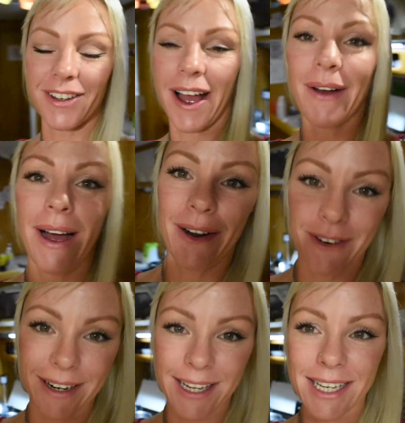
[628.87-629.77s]
not out out
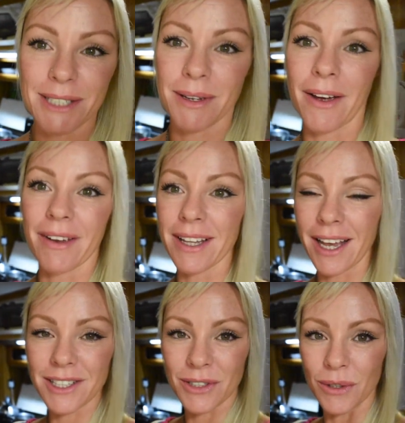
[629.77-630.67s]
really because we're going
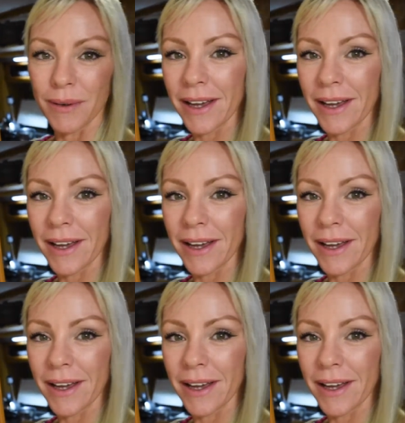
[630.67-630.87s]
next door. We're